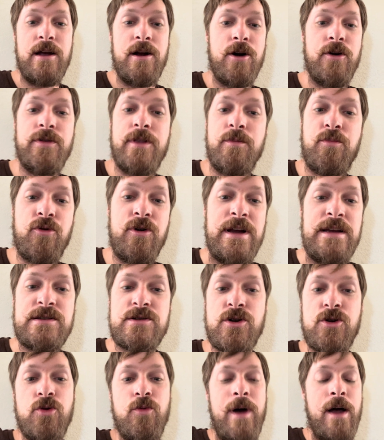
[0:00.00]
or the
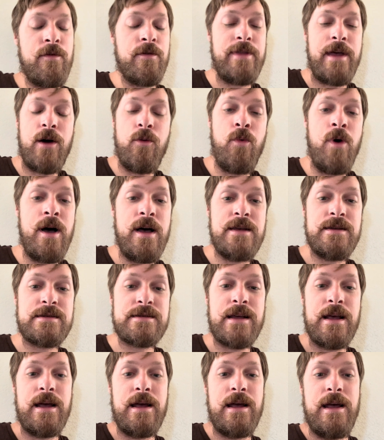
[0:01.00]
priest or whoever that was,